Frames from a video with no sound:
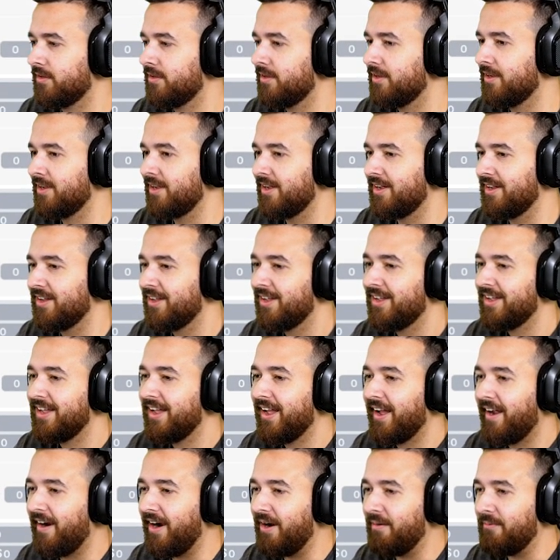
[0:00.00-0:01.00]
All
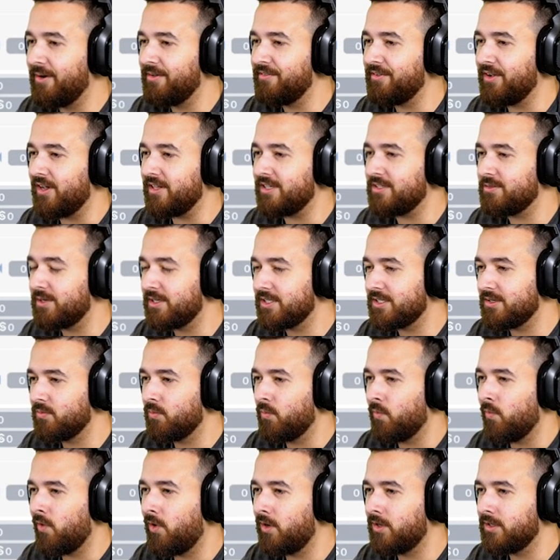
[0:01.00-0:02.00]
right, what have you got? So we got
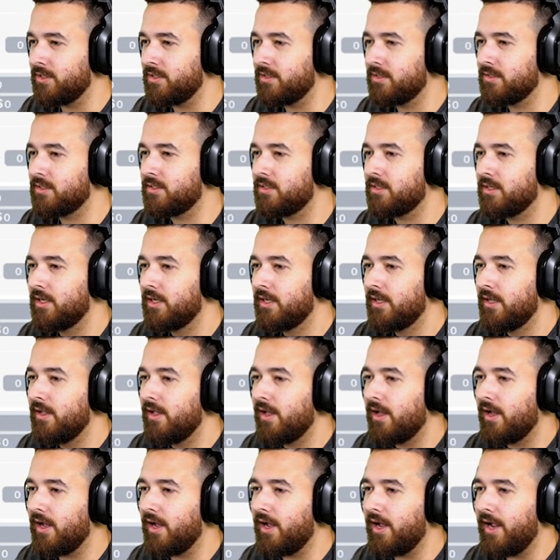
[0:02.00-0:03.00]
some wands.
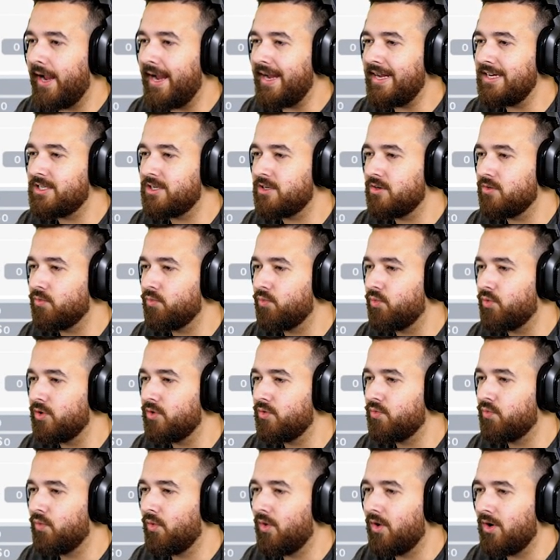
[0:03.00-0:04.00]
Uh, ancient
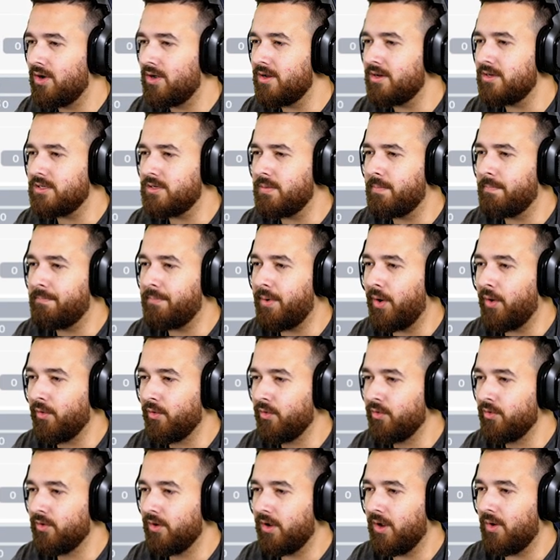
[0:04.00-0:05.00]
wood wand,
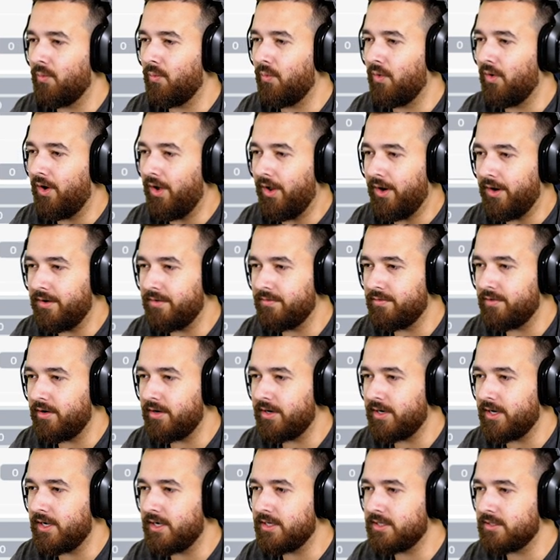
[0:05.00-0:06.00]
bone wand,
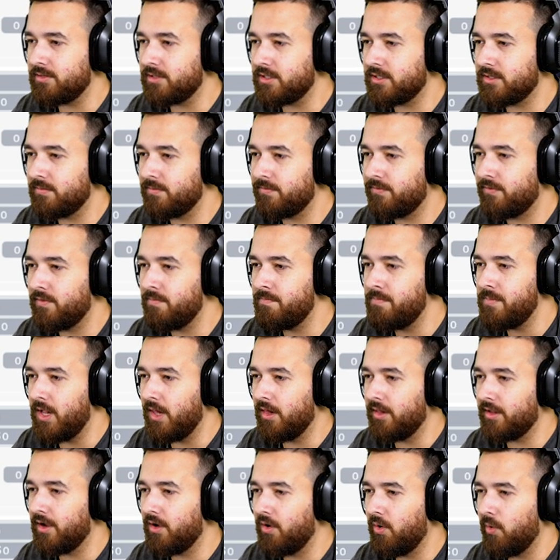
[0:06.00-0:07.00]
very nice. I got some
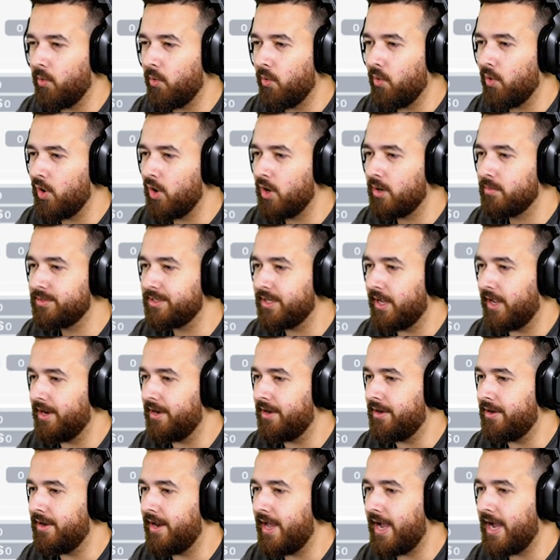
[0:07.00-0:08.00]
familiar orbs, a
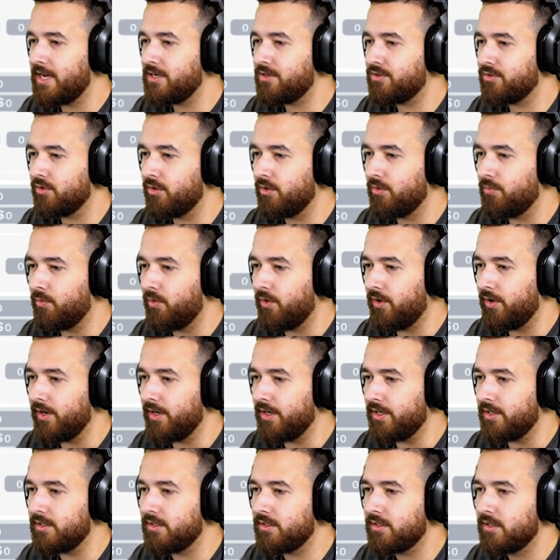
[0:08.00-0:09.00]
natural
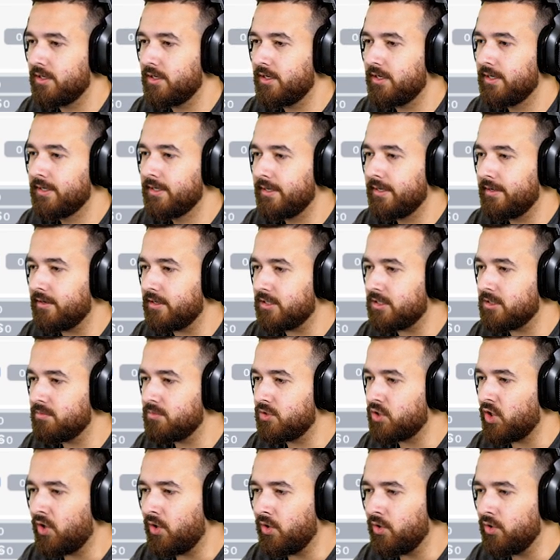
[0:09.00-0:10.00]
wand. Got some
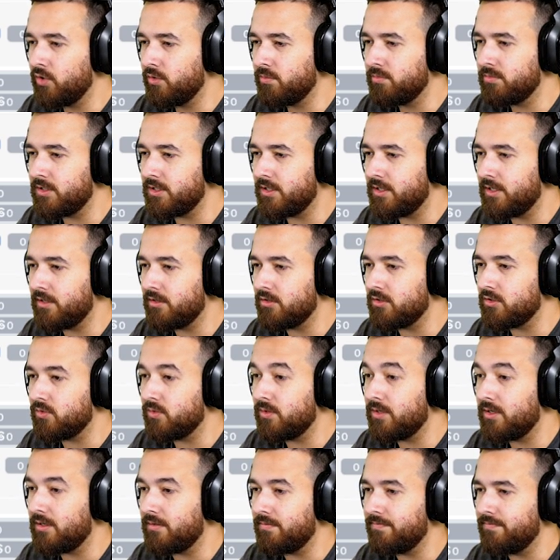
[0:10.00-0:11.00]
tomes in here as
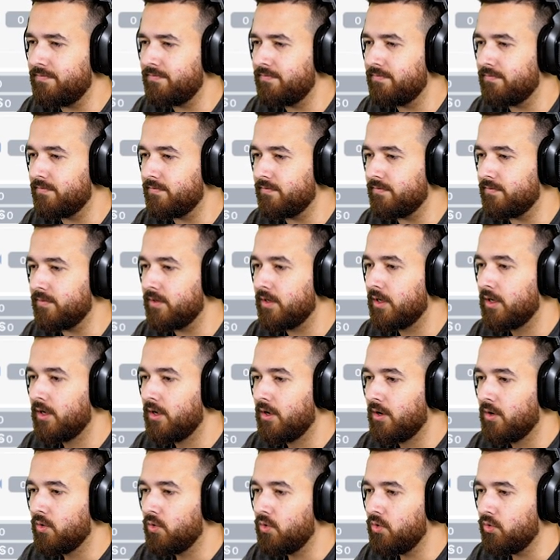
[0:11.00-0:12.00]
well. Mm.
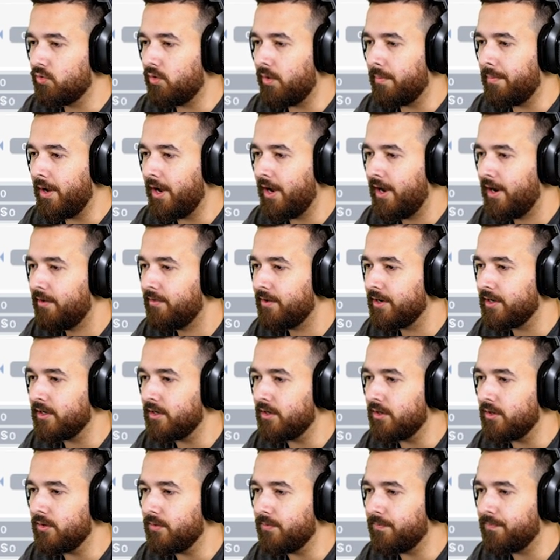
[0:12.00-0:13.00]
Ooh,
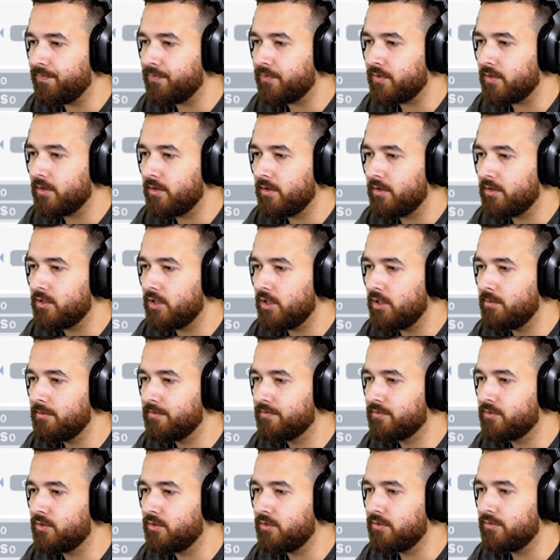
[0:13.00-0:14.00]
Repario, tome
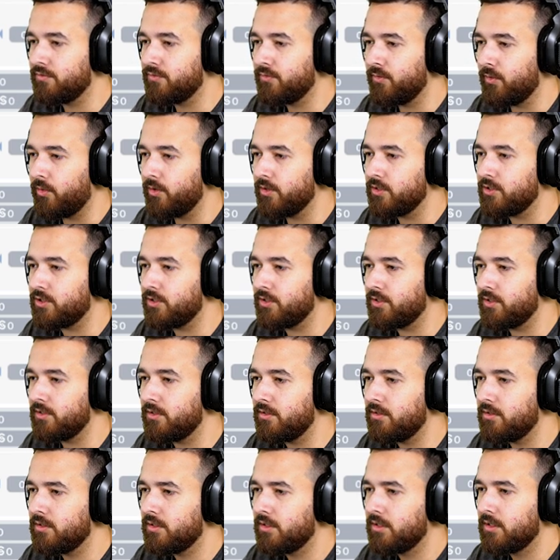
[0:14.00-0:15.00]
of good
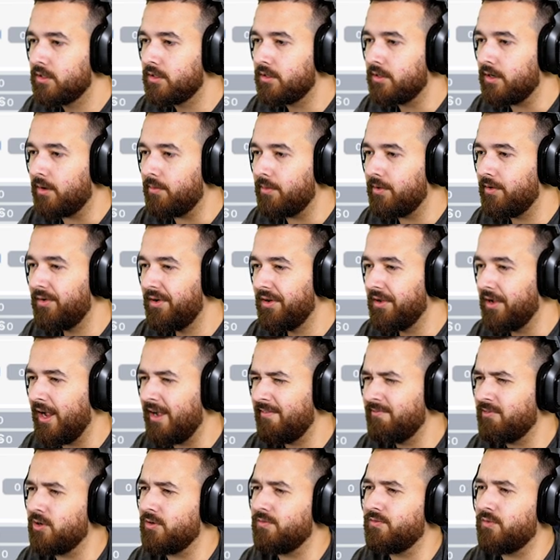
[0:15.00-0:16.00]
fortune. Now we already
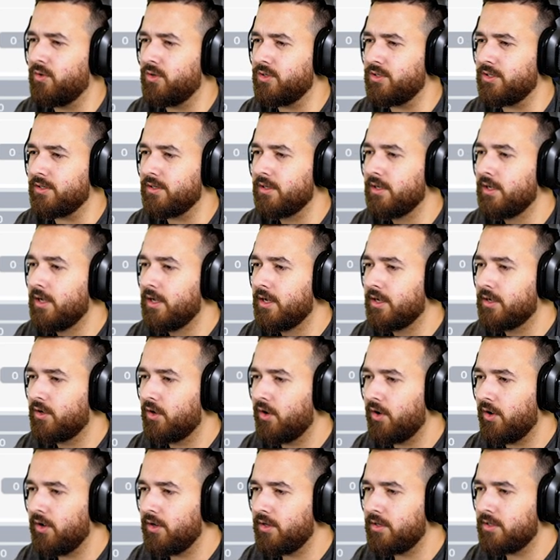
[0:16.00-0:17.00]
have good fortune.
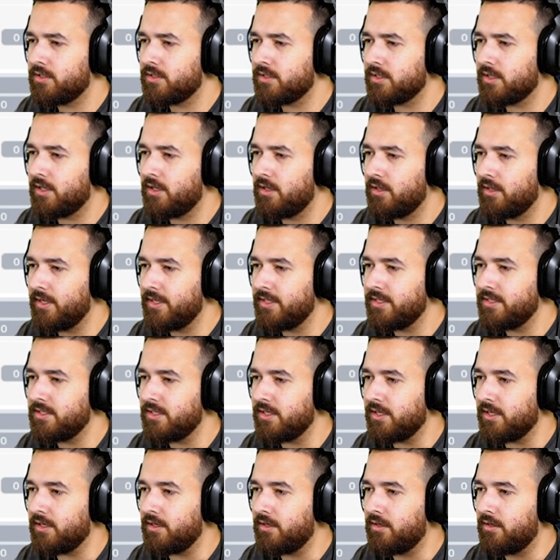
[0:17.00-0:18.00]
Curse
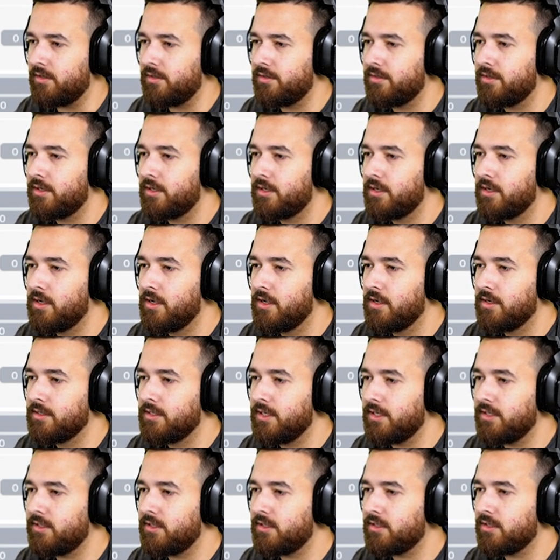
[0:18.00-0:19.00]
cleansing.
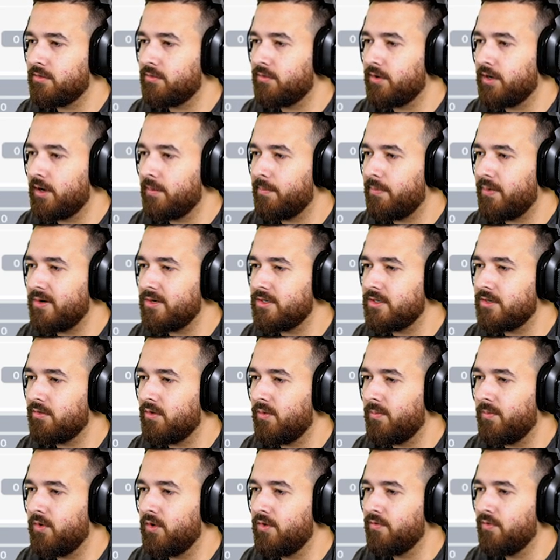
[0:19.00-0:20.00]
Teaches a reader potion to
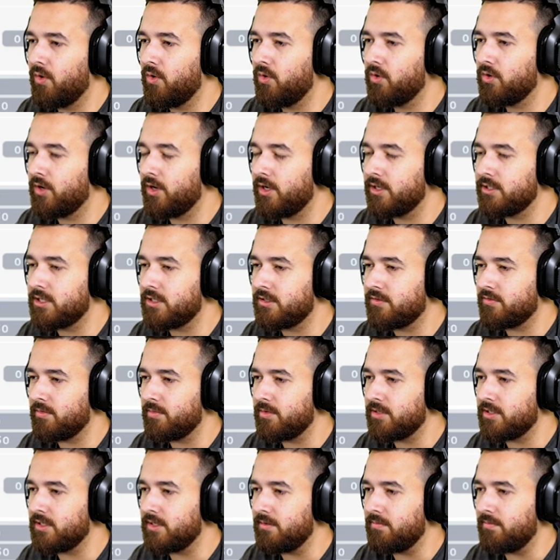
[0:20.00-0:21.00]
remove all curses from
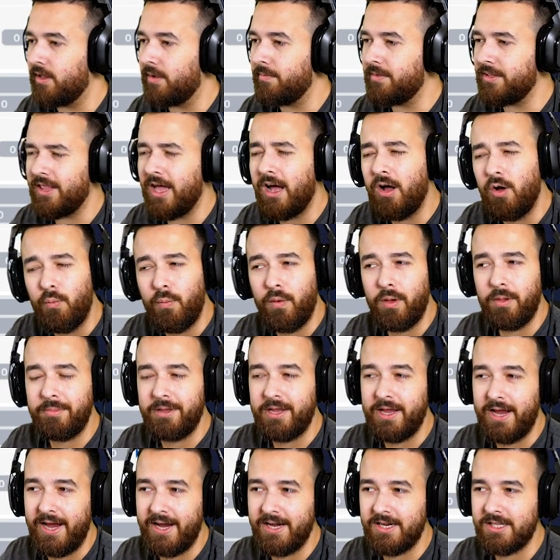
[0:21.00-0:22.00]
a sim. I mean, that will
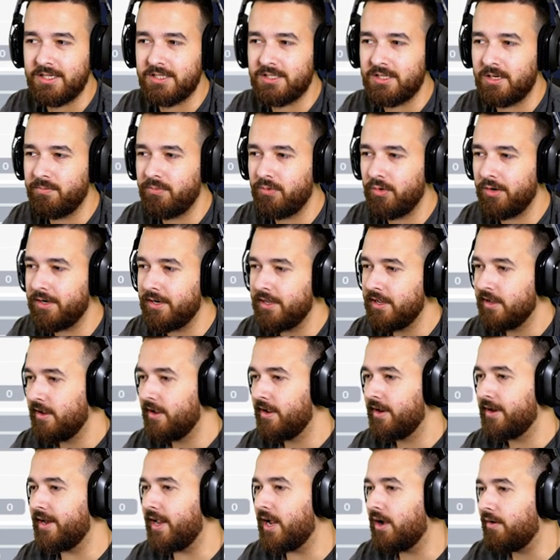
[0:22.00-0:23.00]
probably be handy at some point.
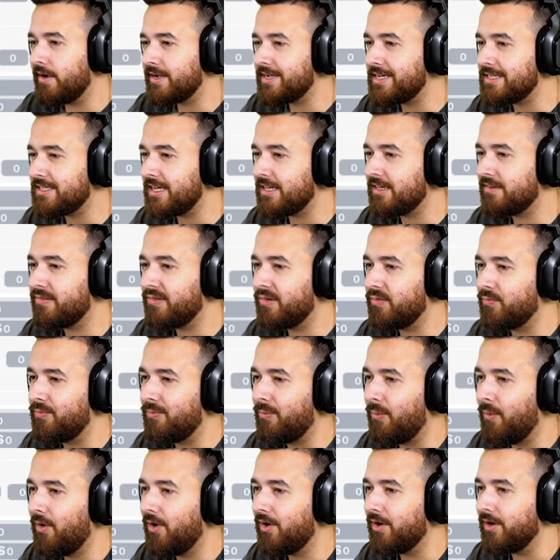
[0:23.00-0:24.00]
Now, I guess as for
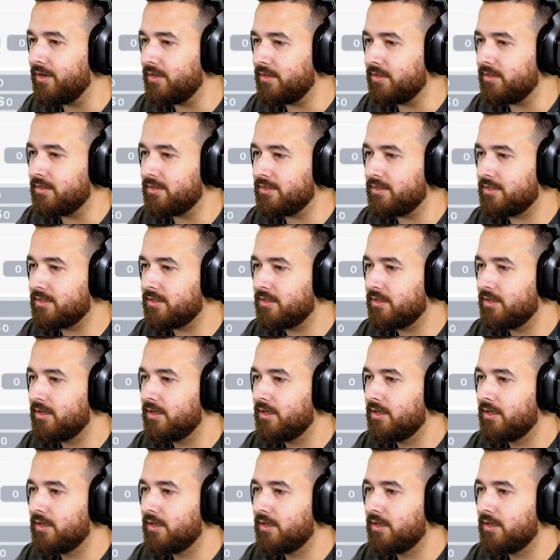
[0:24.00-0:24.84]
wands,